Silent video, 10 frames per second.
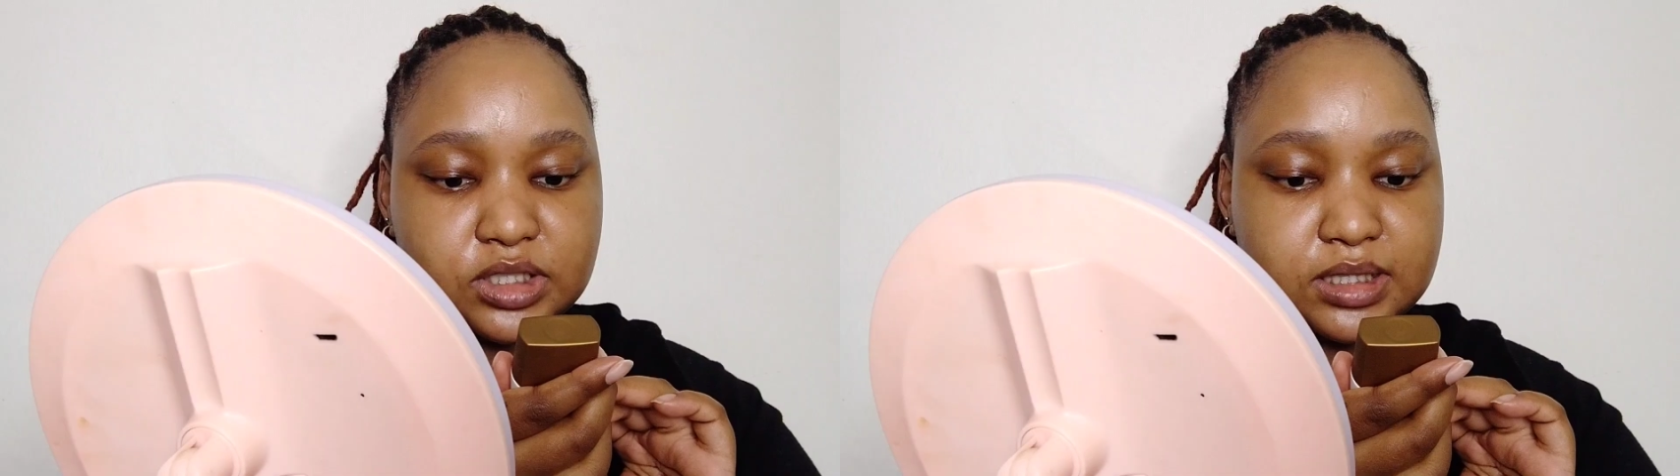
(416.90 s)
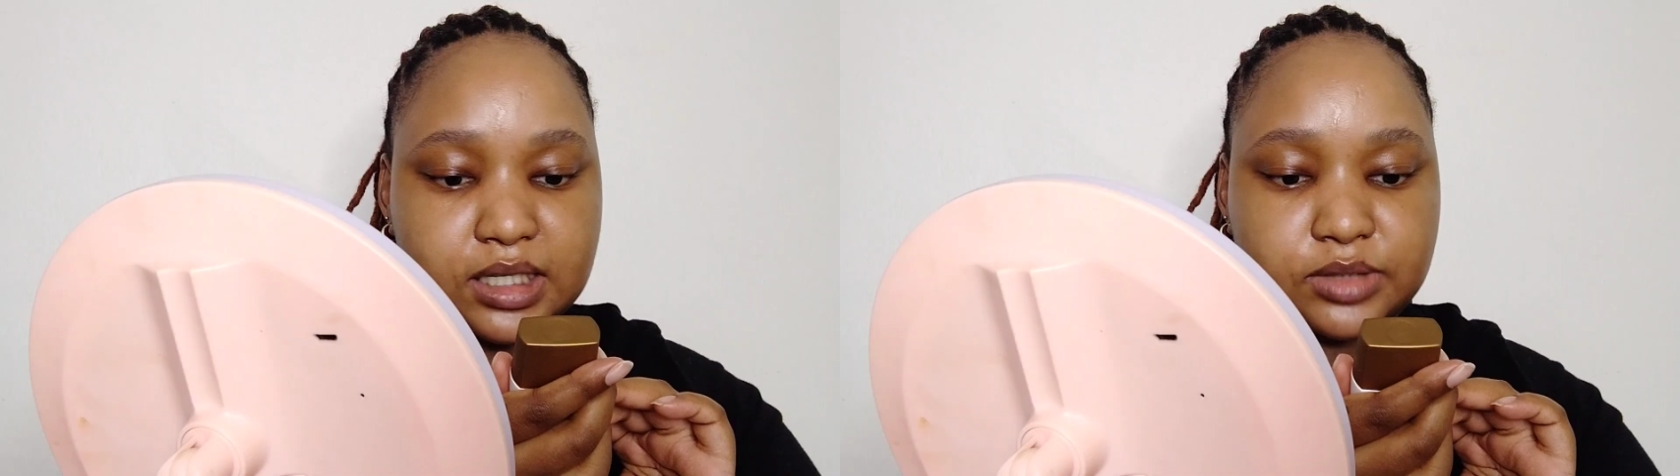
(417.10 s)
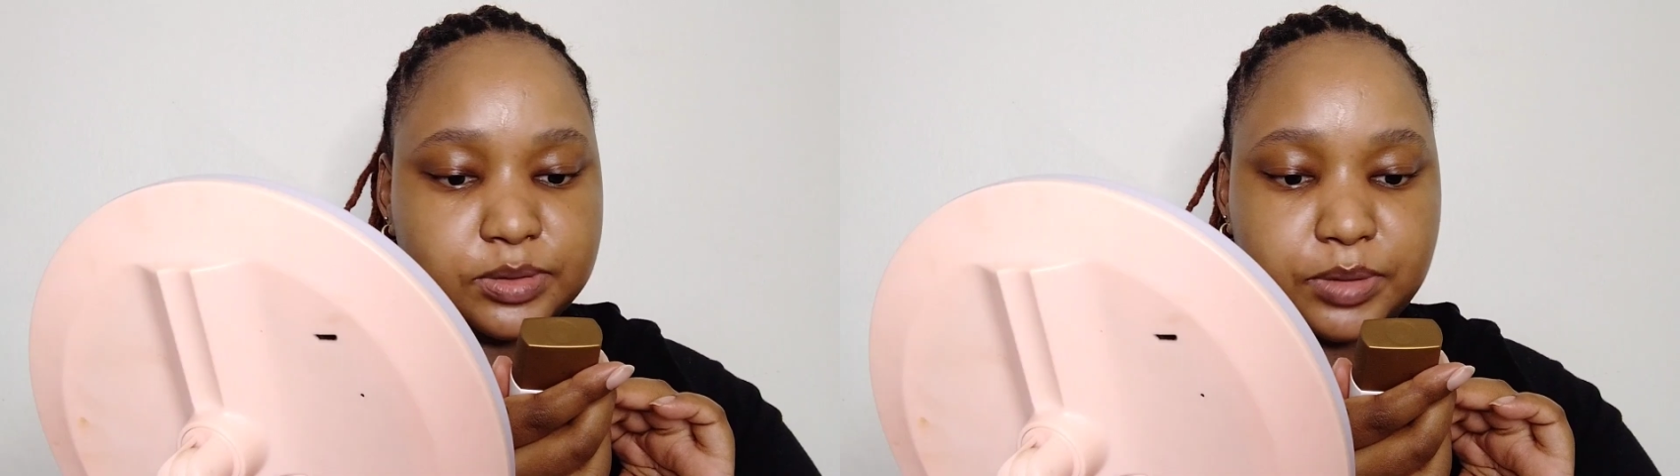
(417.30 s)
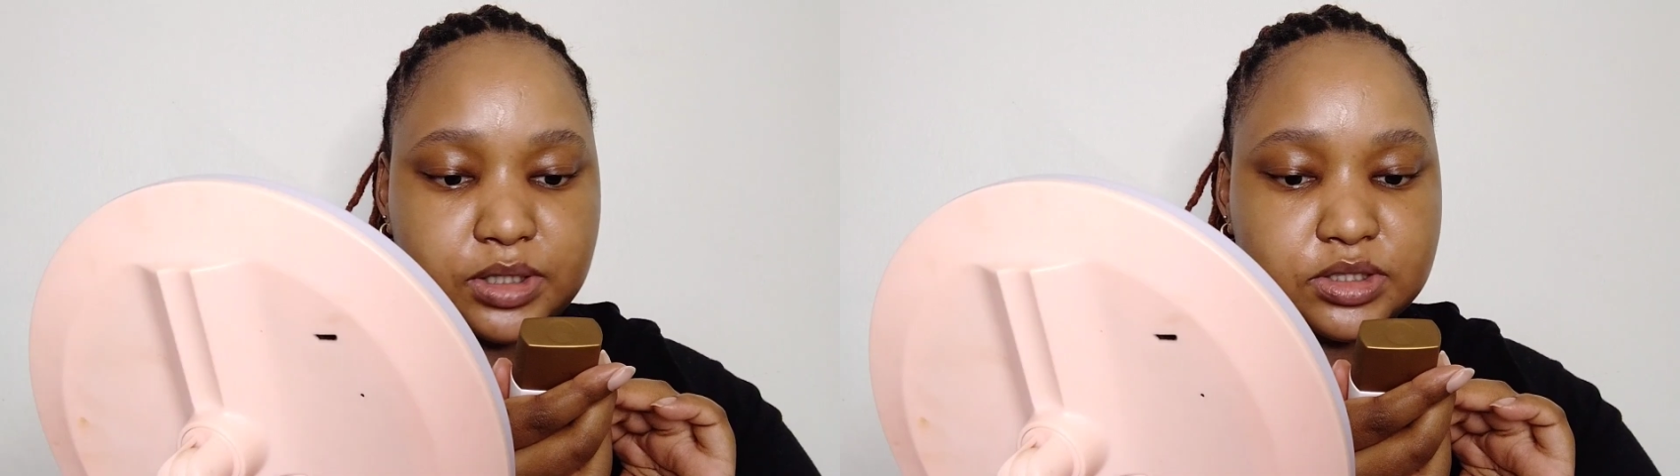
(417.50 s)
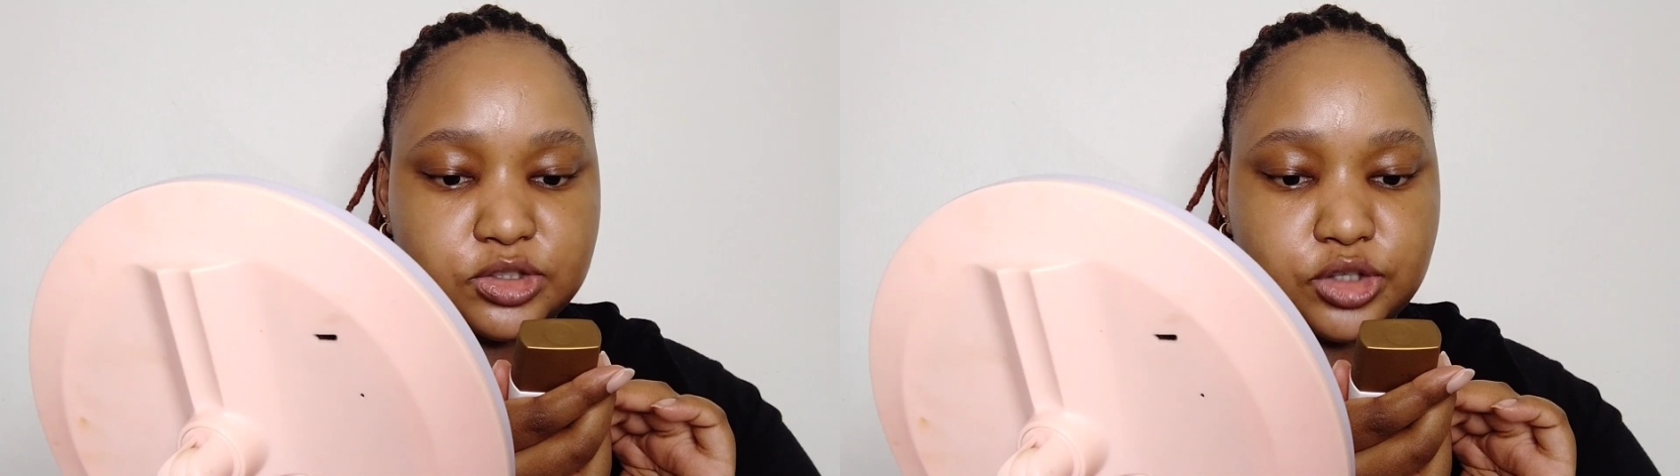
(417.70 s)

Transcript: just liquid bronzing